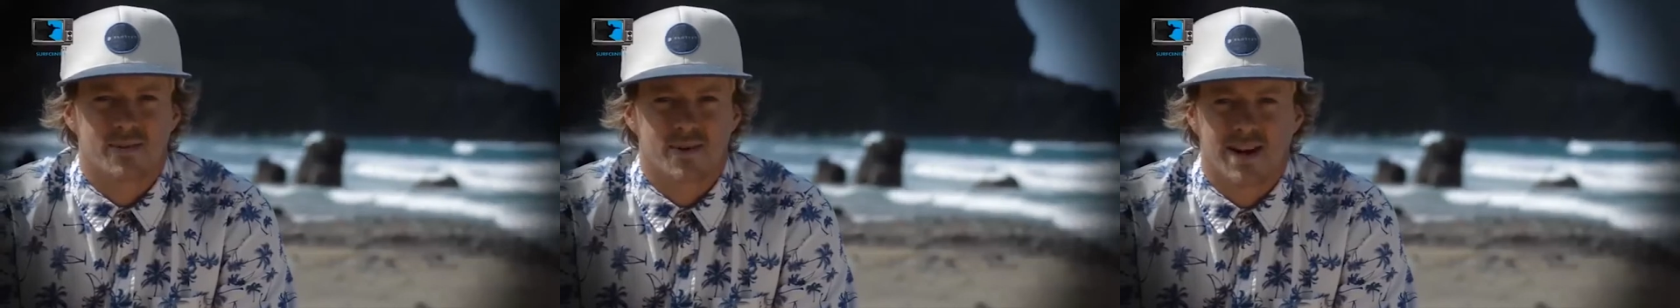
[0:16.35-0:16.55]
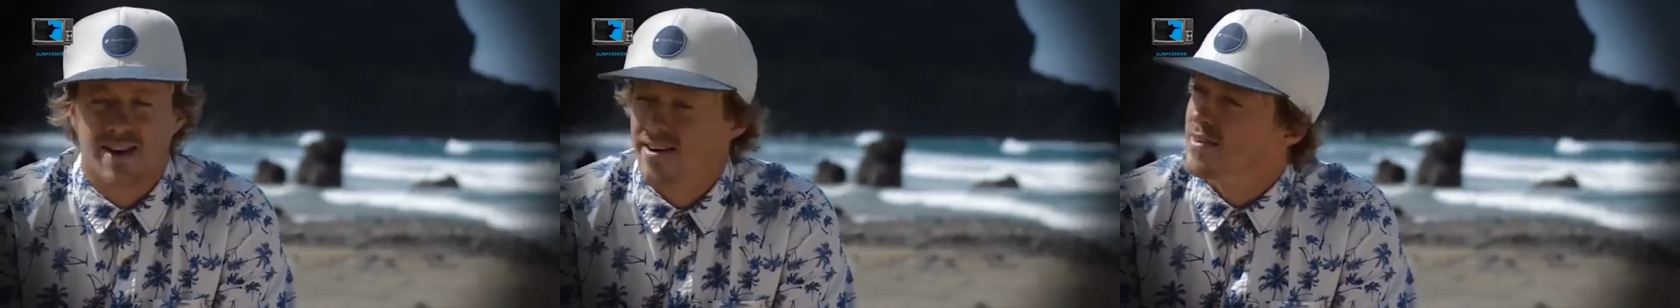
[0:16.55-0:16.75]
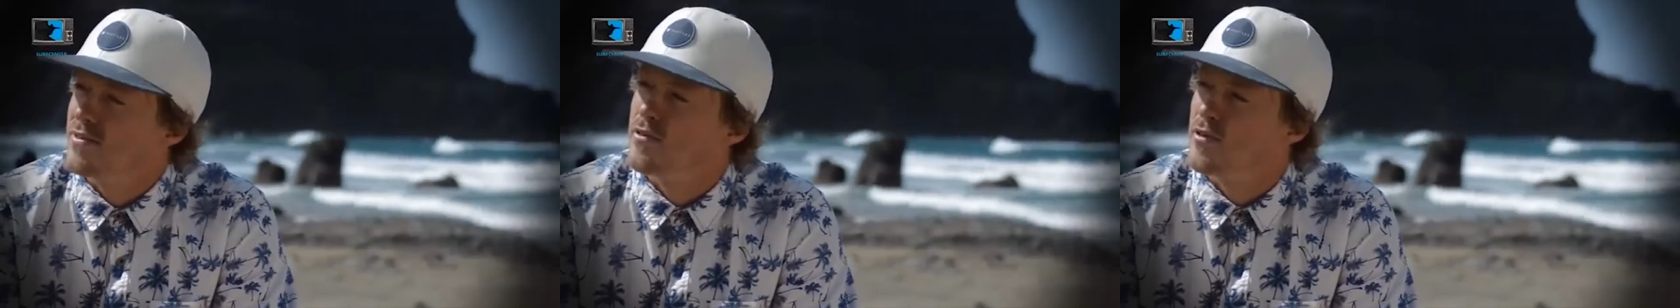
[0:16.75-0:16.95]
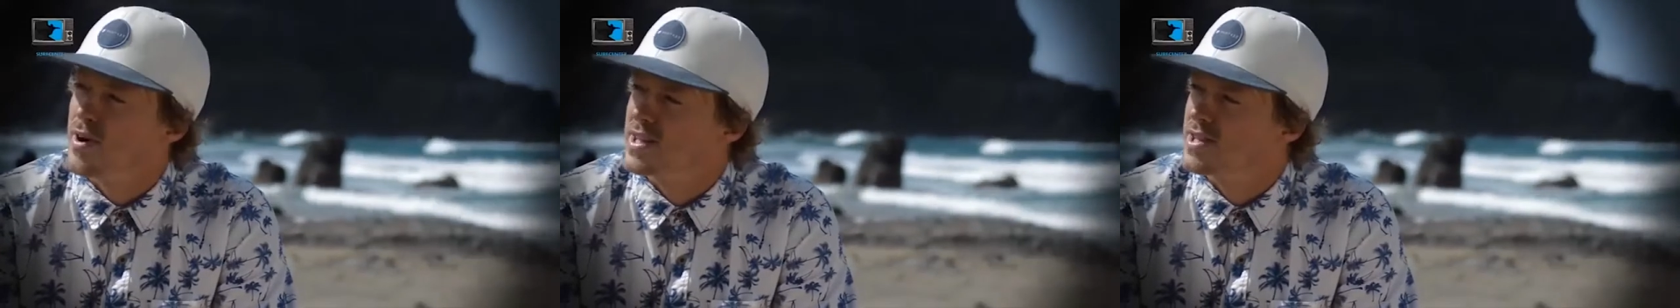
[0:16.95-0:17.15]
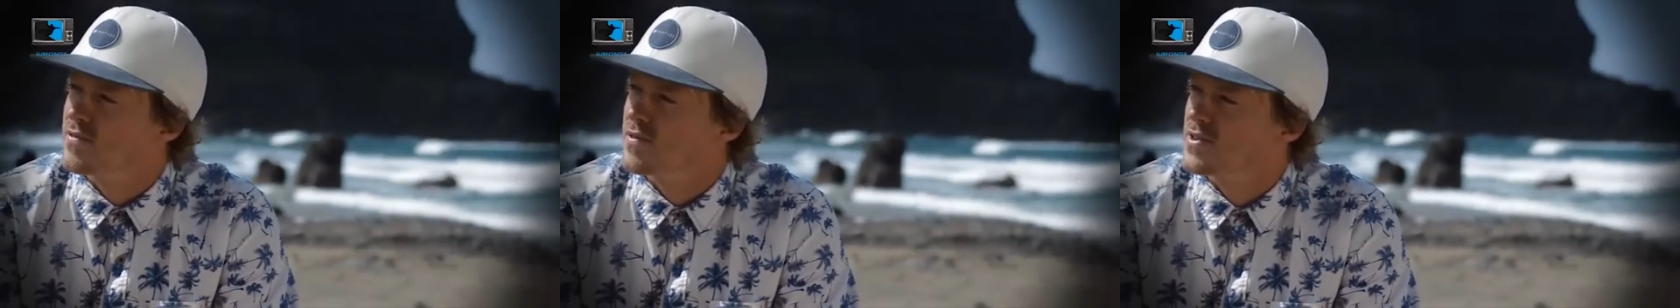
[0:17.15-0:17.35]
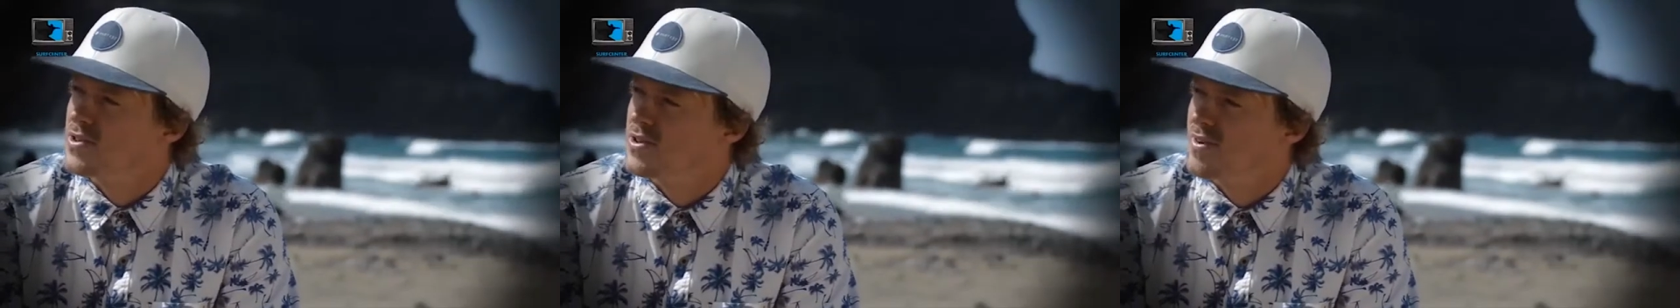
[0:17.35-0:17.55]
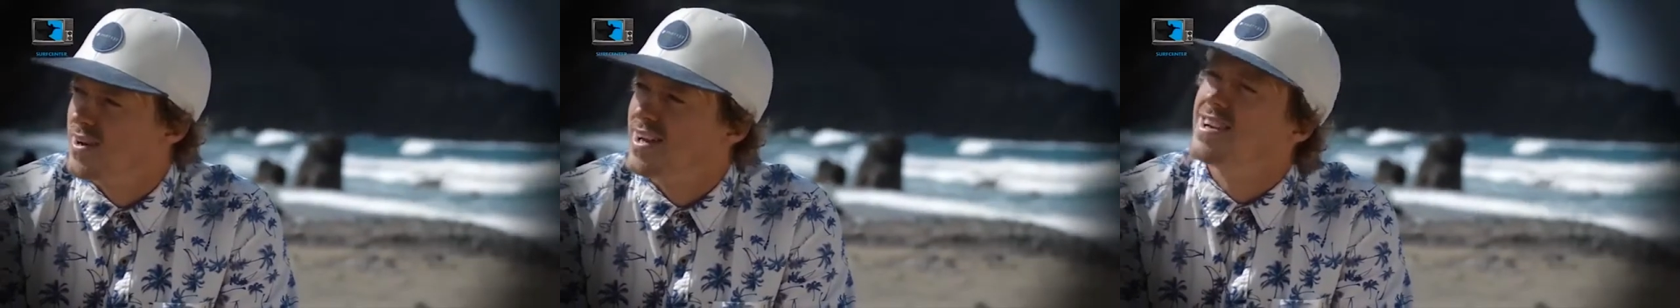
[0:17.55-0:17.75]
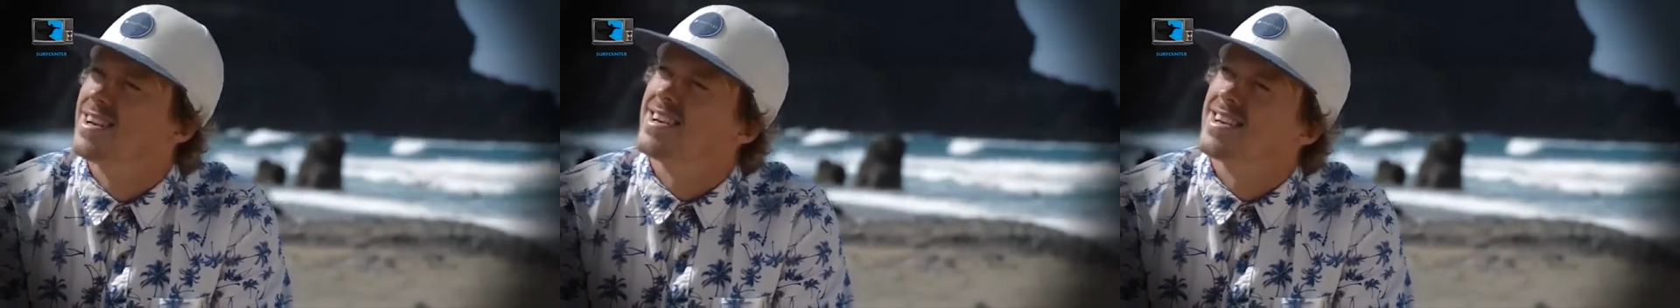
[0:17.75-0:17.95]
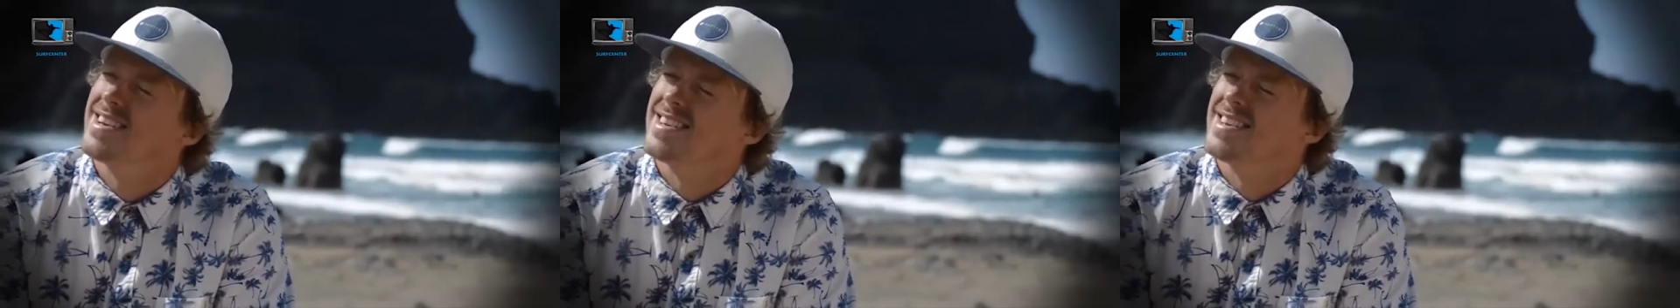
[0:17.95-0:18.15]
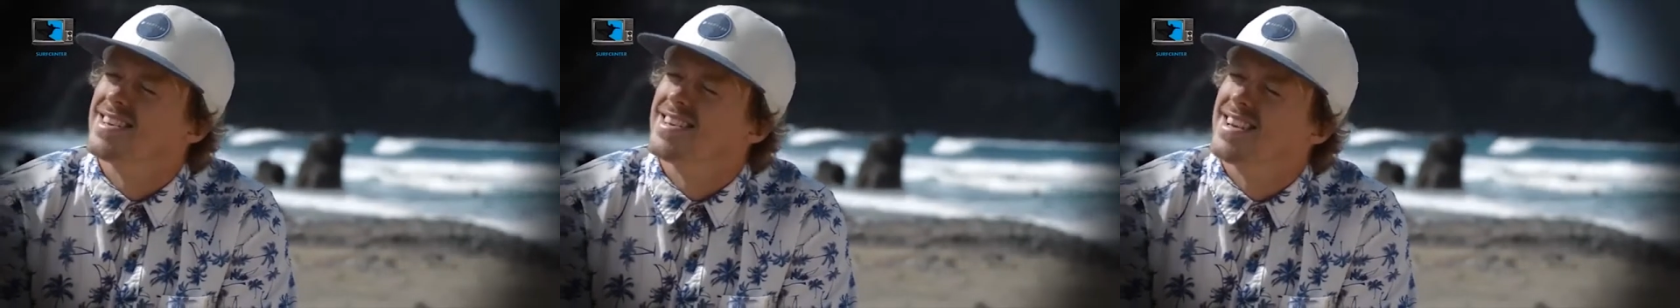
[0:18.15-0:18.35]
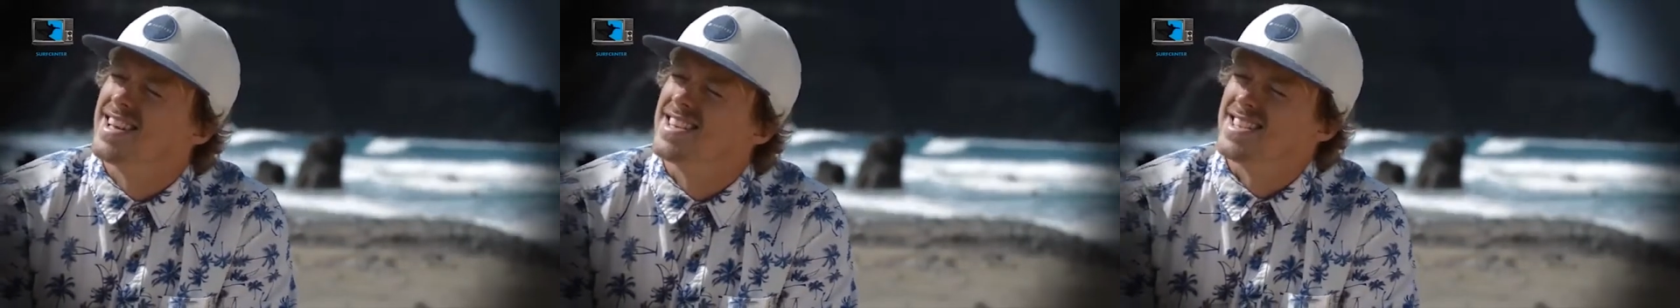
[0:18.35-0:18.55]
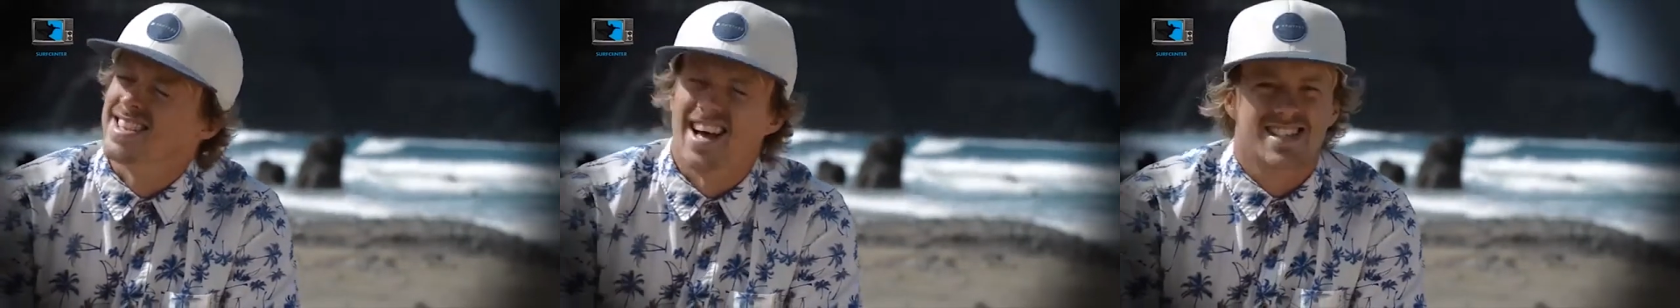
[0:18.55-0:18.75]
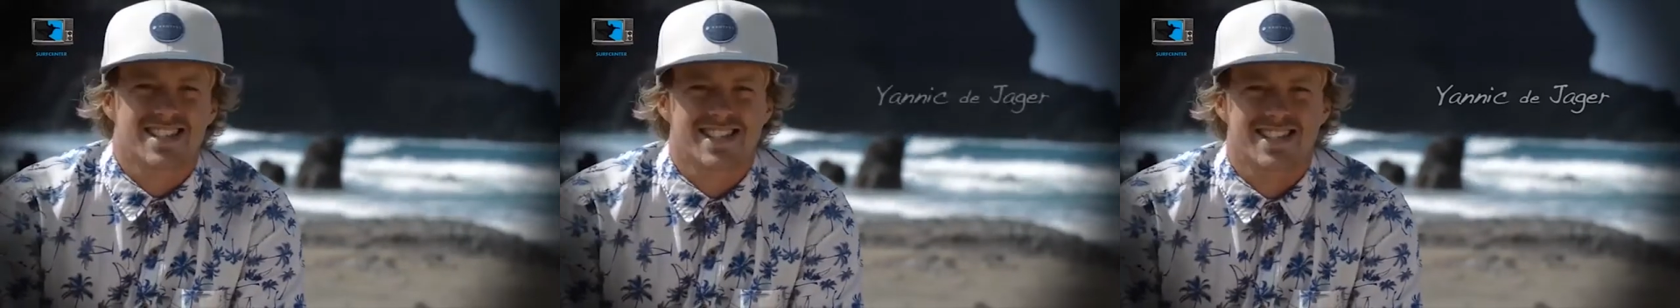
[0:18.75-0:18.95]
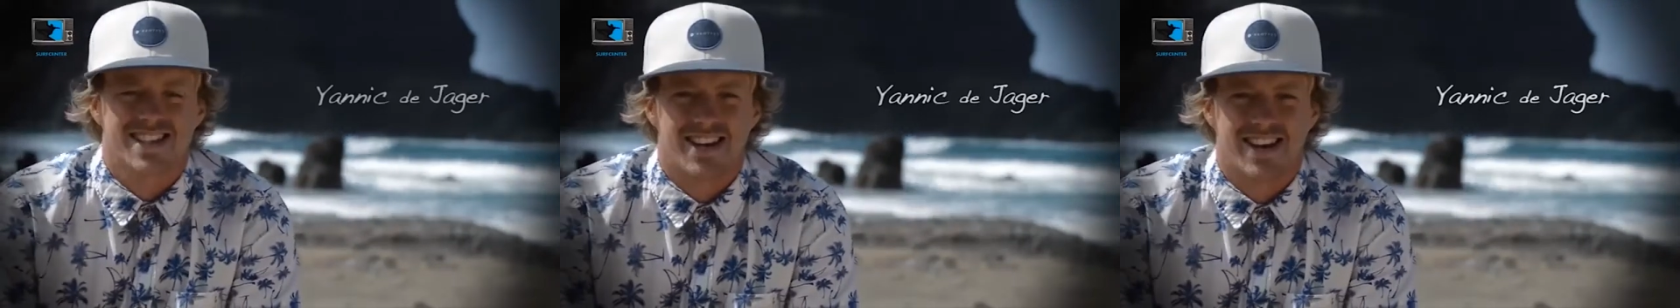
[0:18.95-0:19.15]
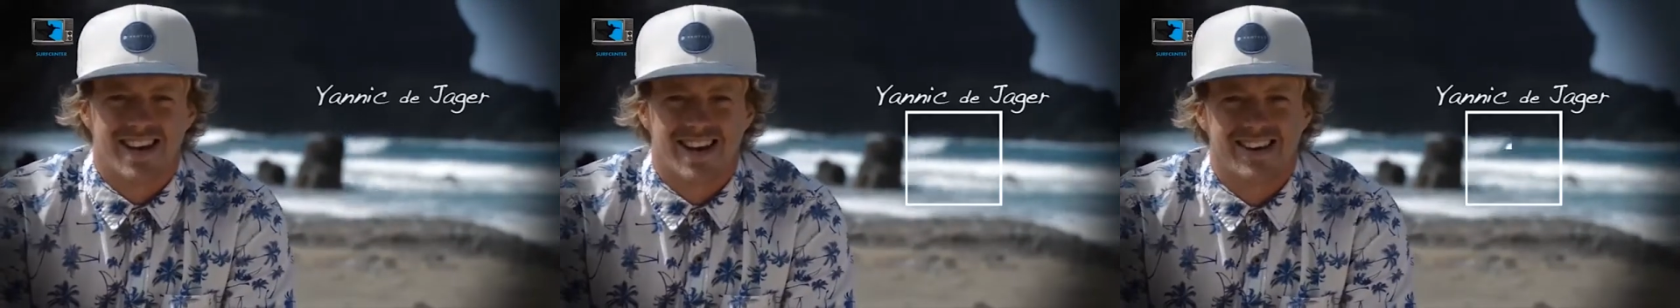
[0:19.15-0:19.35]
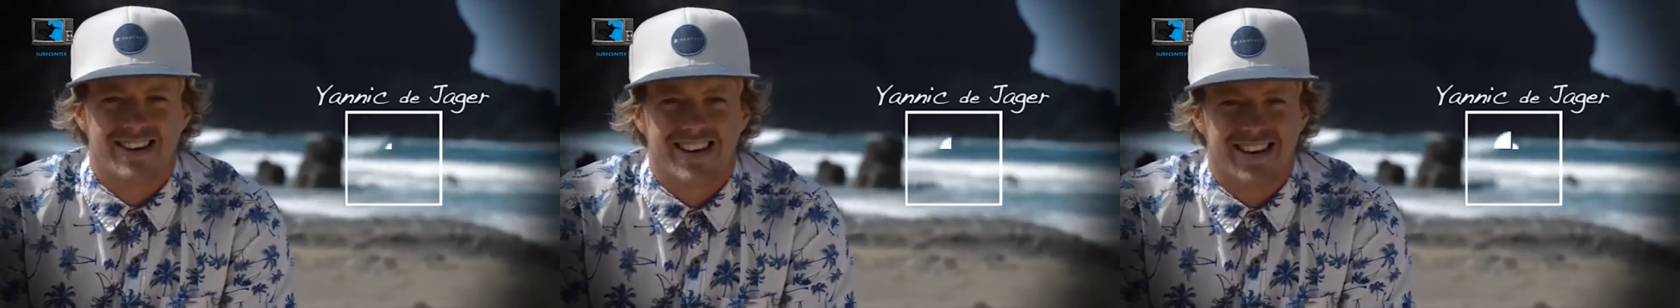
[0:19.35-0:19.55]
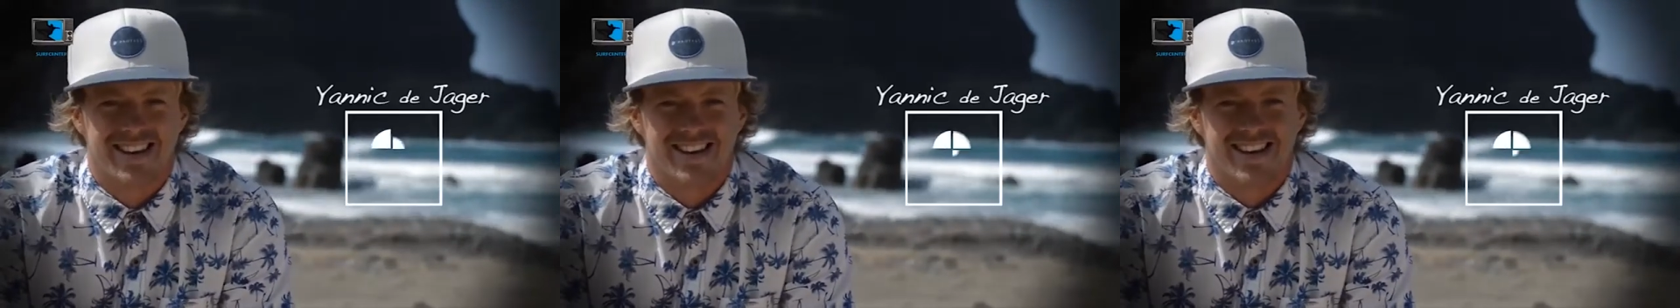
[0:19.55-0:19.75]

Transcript: We're here in Fuerteventura. It's nice and sunny out here,